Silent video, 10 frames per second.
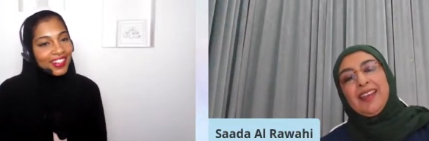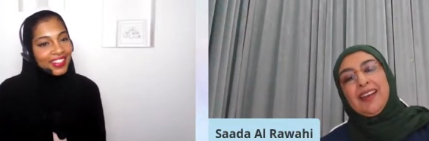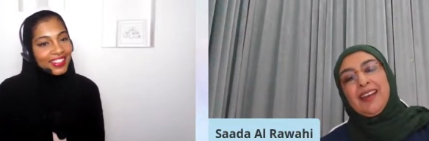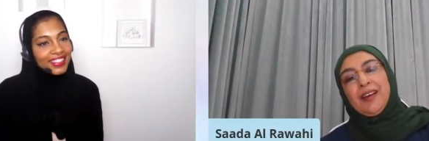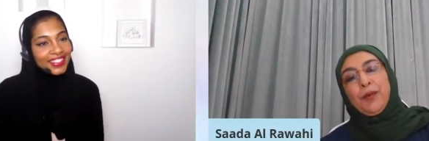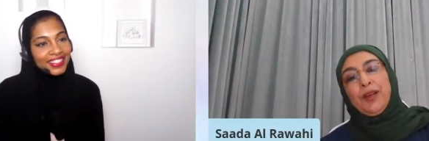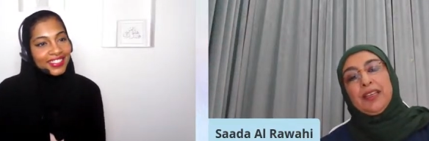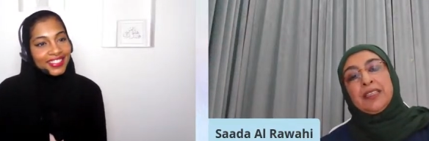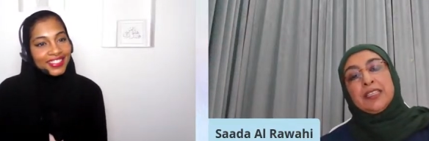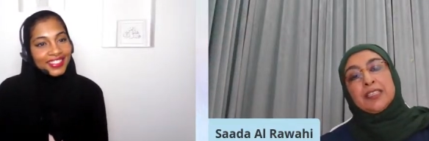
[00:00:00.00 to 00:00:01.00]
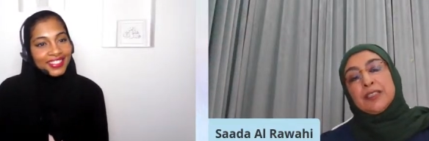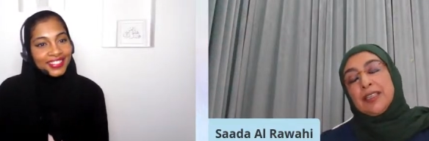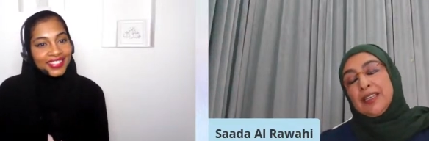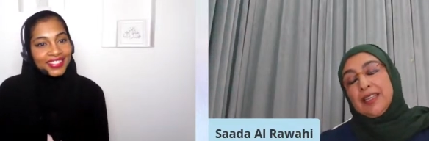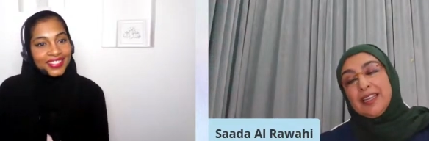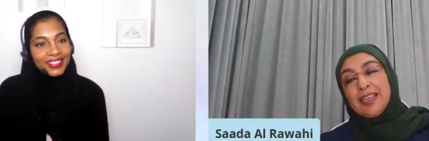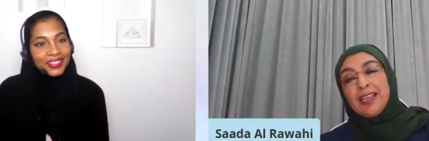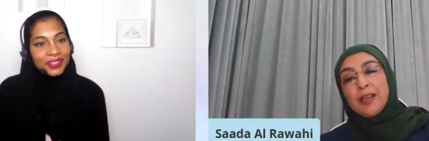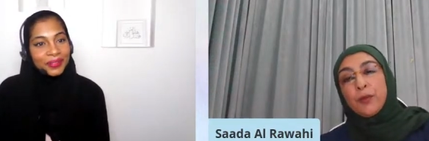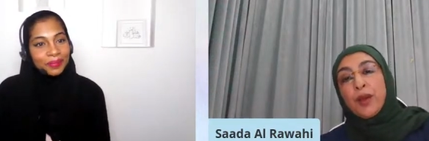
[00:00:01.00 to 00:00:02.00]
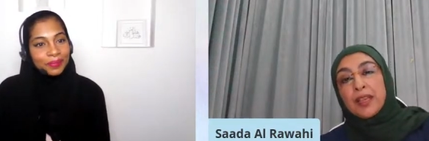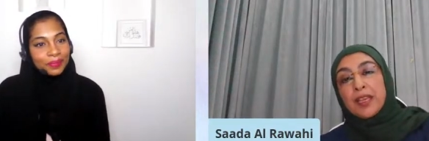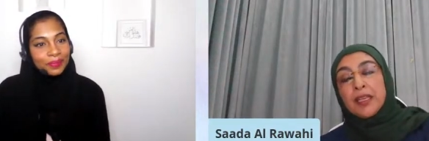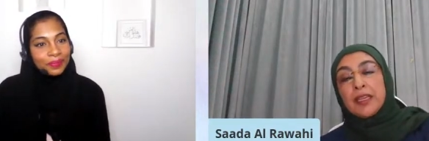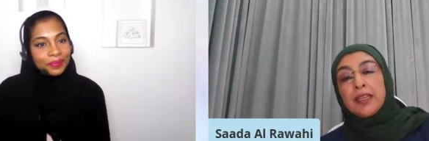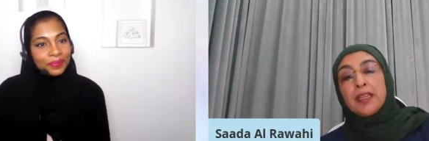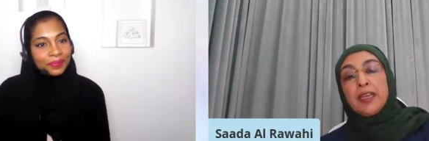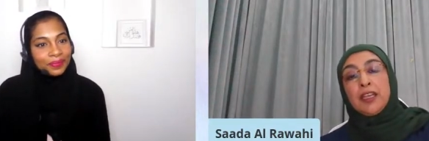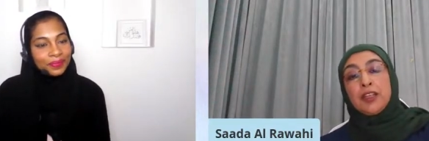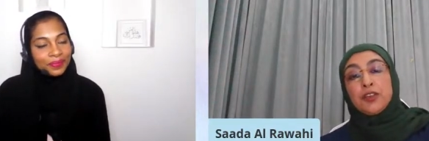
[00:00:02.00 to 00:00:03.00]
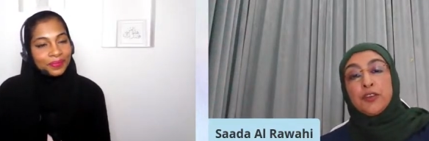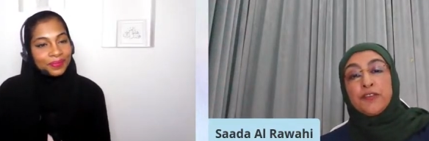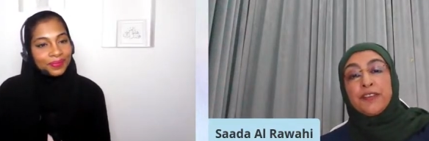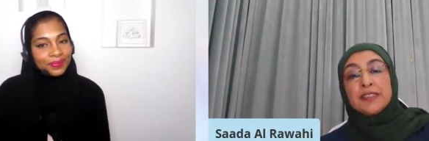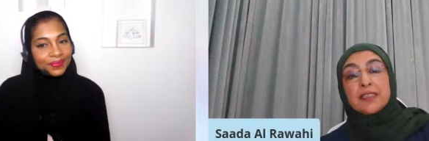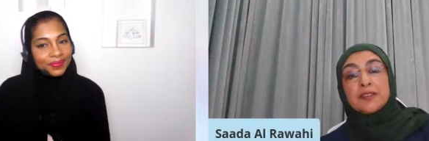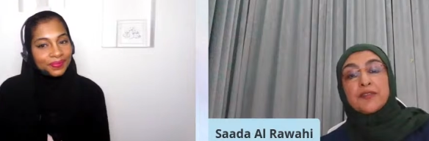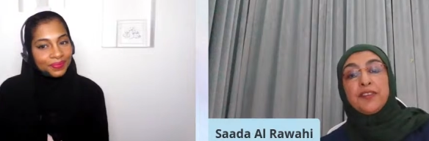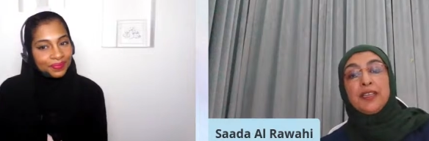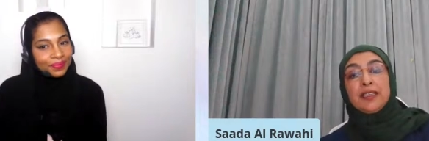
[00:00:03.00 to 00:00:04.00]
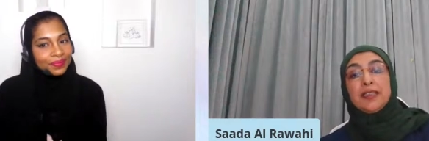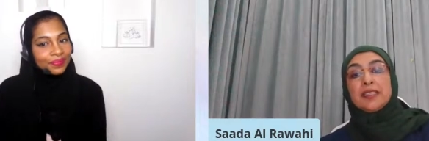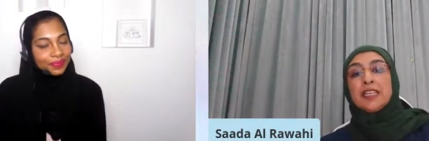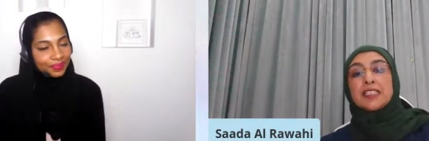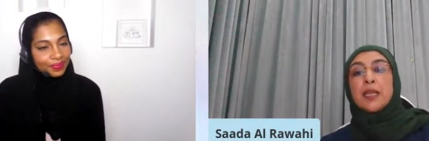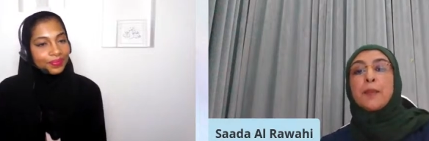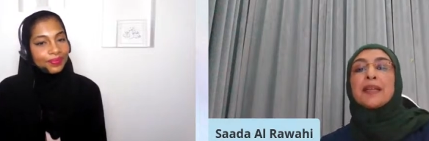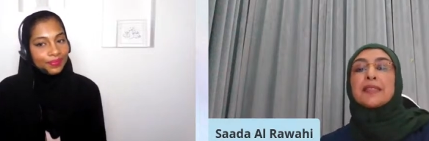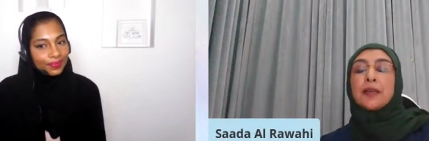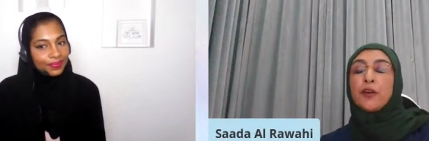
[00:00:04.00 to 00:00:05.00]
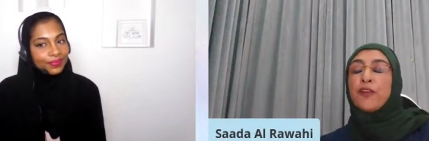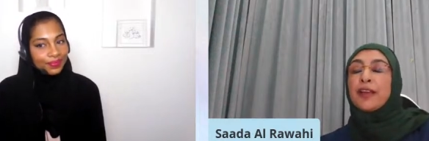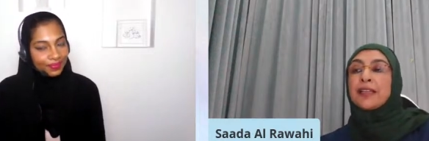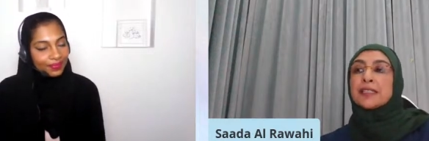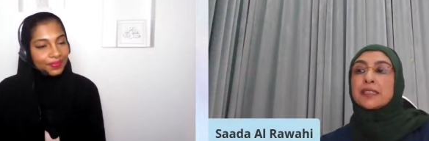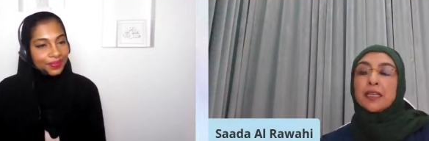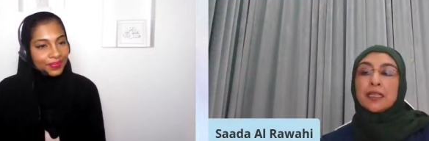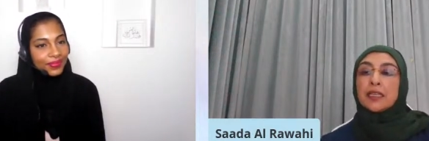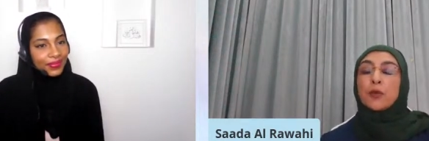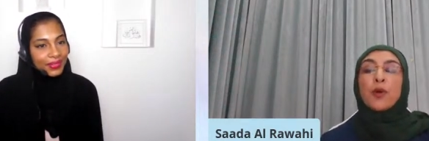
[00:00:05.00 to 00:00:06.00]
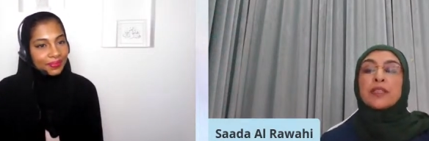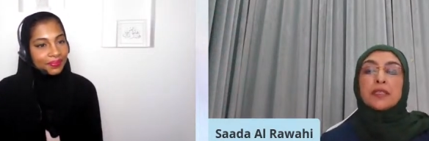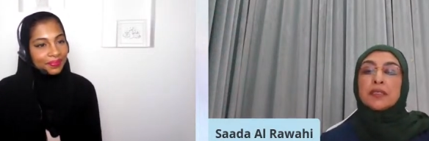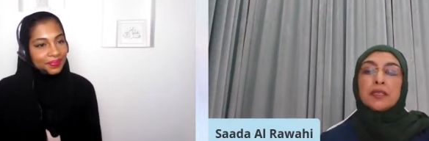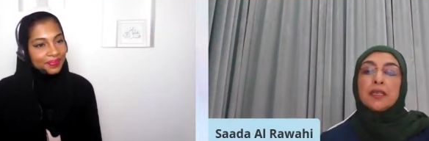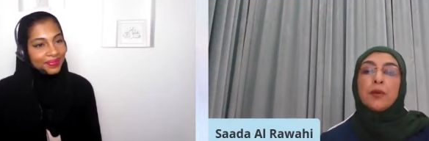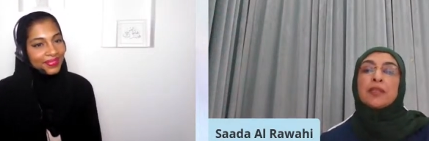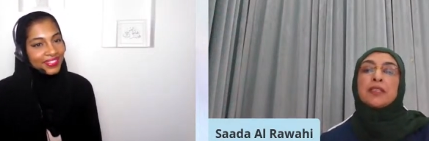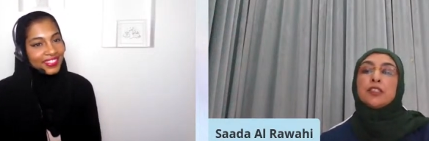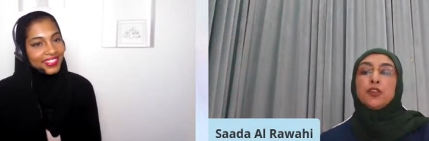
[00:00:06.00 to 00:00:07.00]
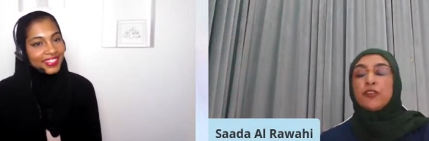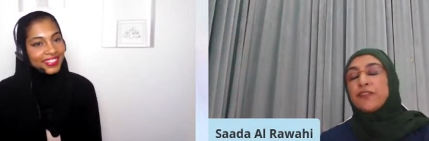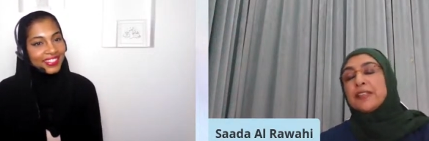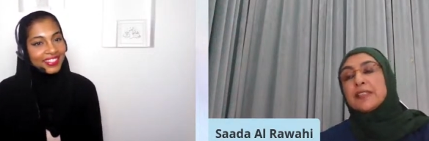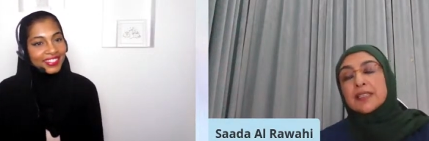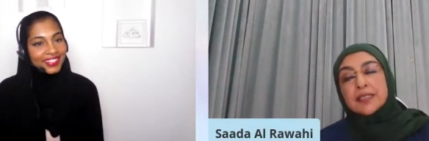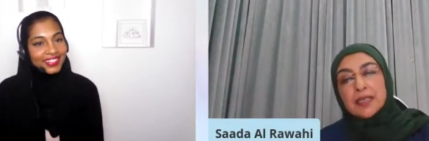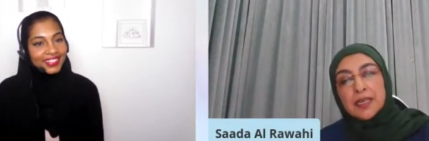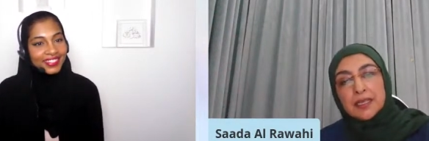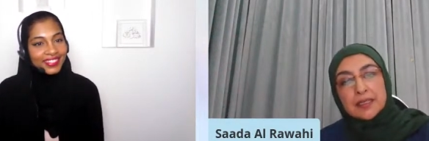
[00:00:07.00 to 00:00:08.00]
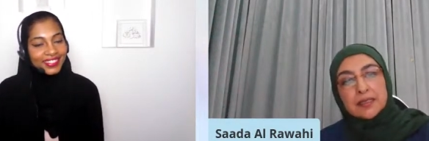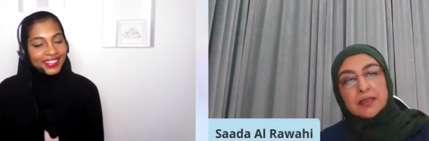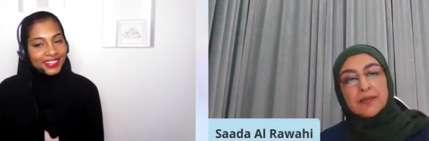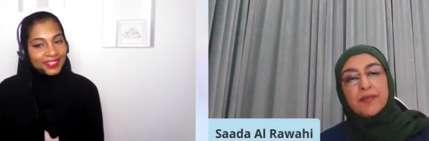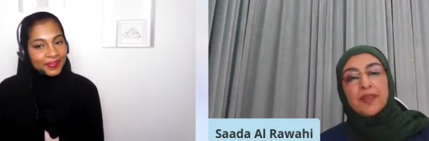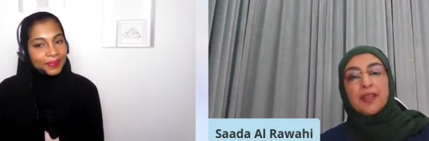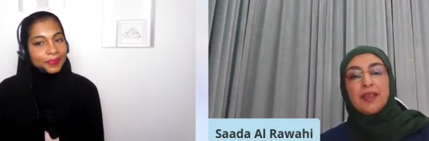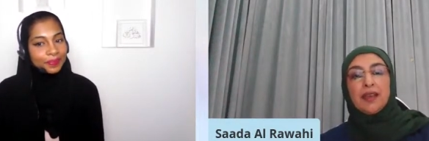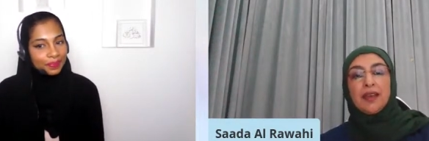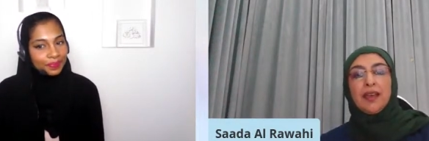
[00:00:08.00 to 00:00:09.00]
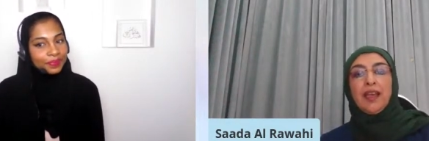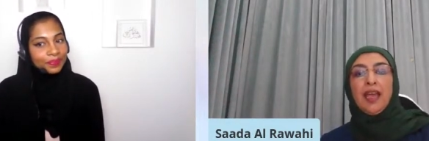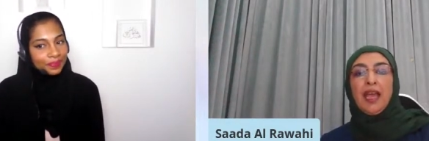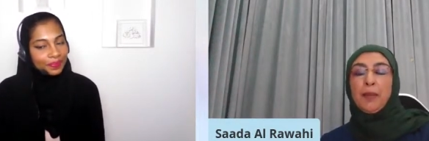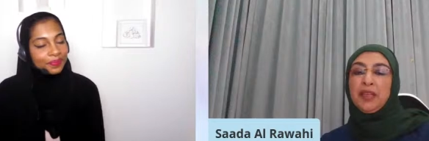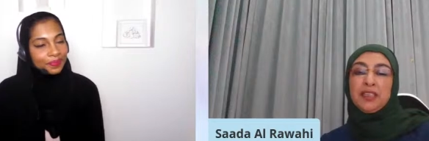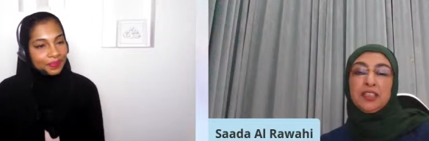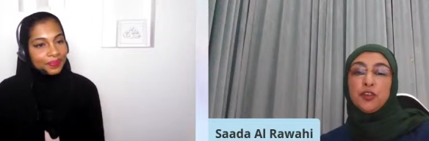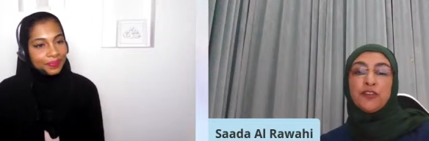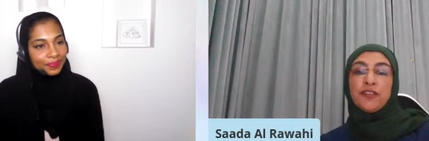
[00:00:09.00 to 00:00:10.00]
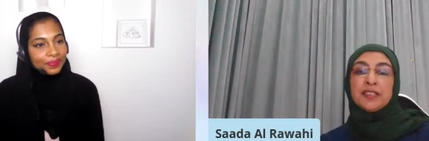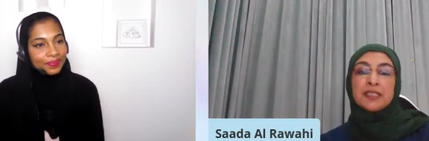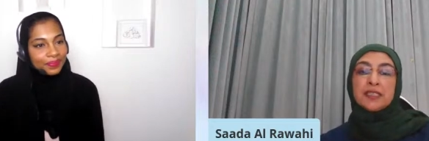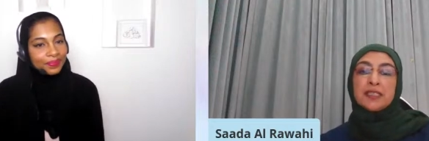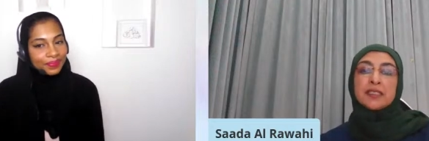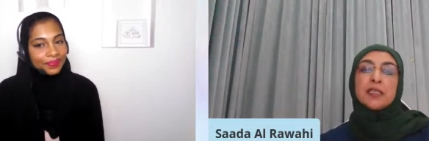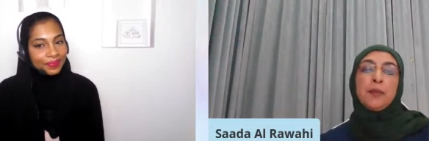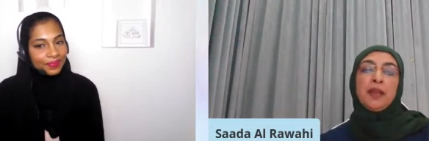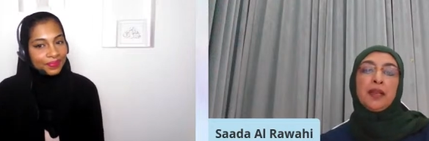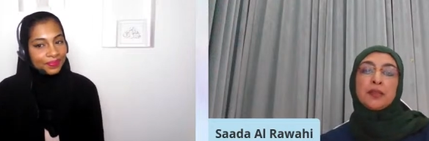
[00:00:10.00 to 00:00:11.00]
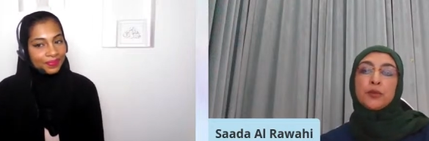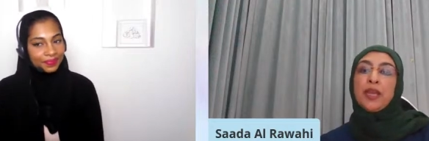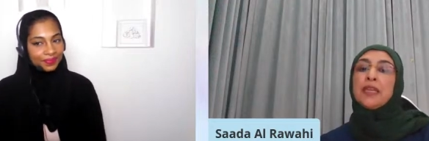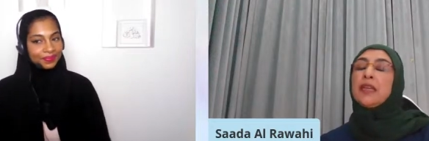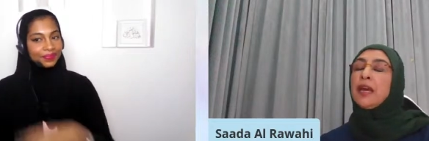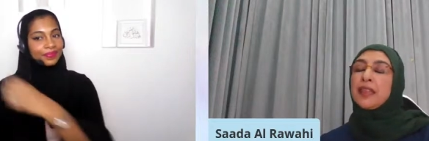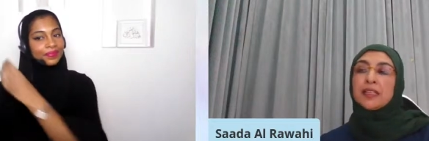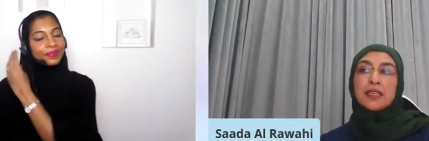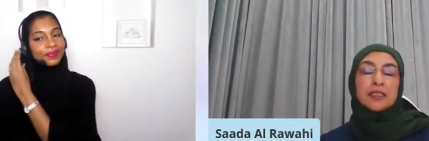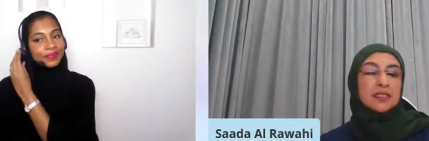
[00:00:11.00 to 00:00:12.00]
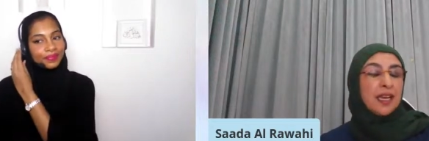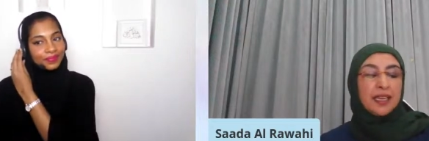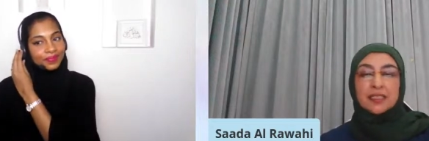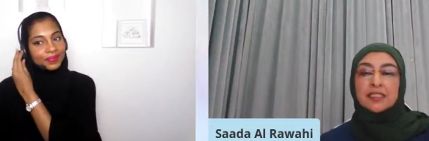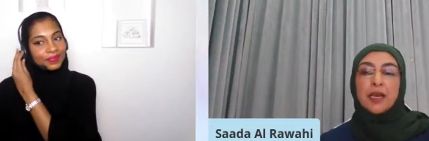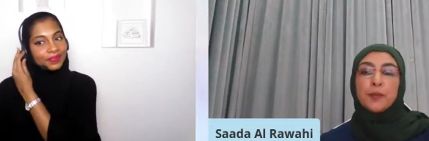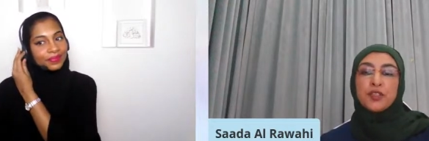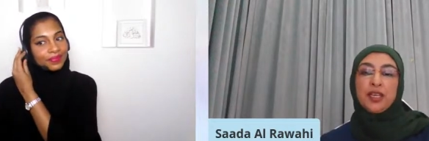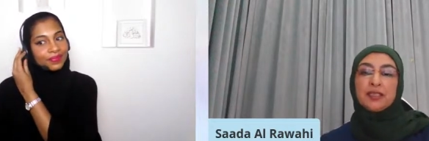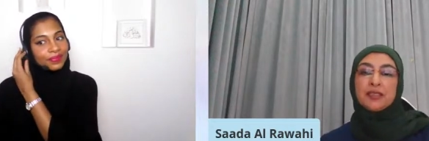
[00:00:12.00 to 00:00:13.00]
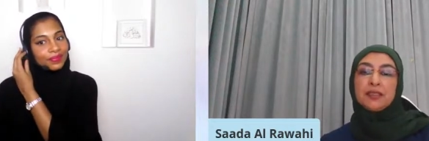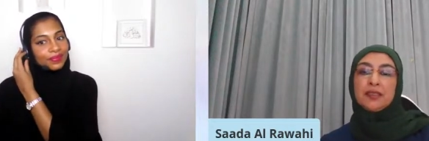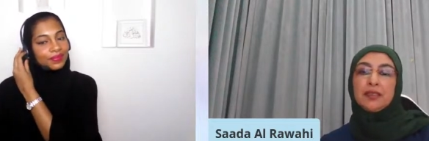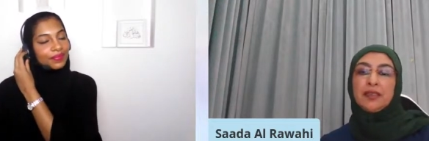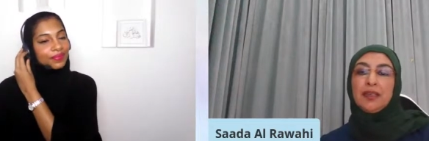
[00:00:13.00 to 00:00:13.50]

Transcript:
Speaker 1: Yeah, well, it is uh, working in the geophysics field is just a matter of understanding what it is, what is geophysics is. Yeah, I mean, geophysics is similar to any other science subject.